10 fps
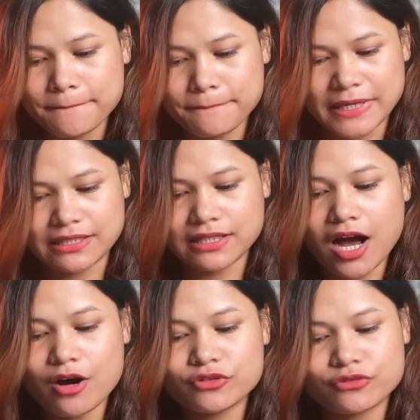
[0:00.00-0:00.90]
but
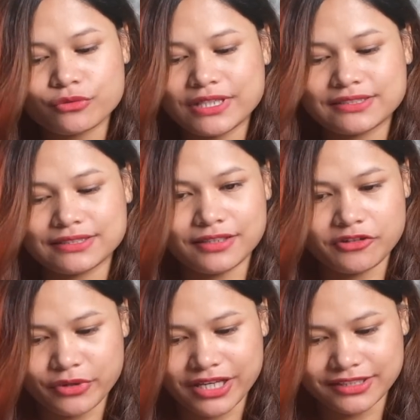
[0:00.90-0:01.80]
how true is it
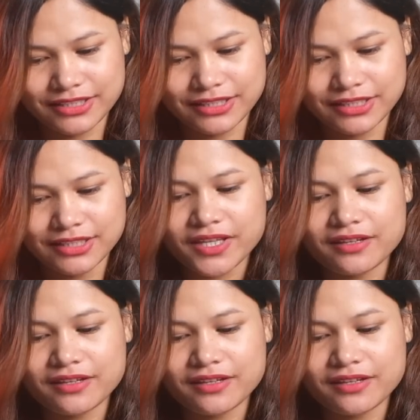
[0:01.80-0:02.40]
in reality?